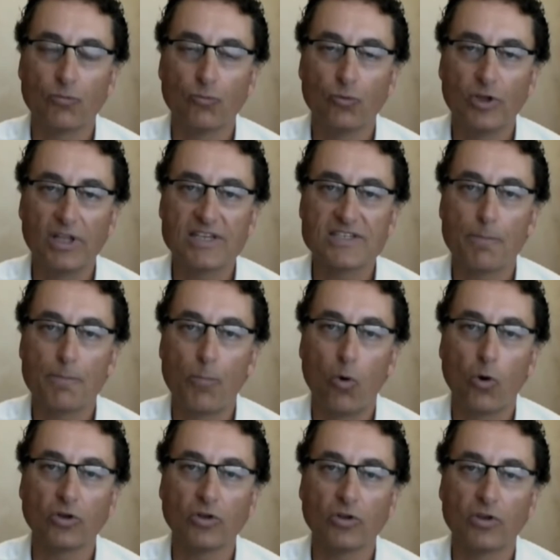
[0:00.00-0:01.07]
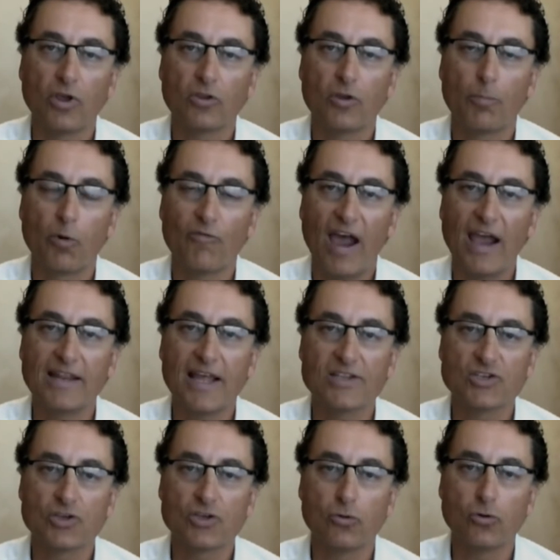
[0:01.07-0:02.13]
it really is important to provide that
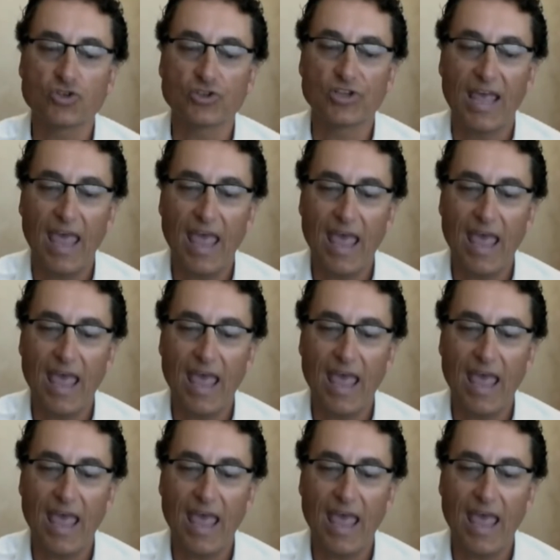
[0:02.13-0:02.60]
solution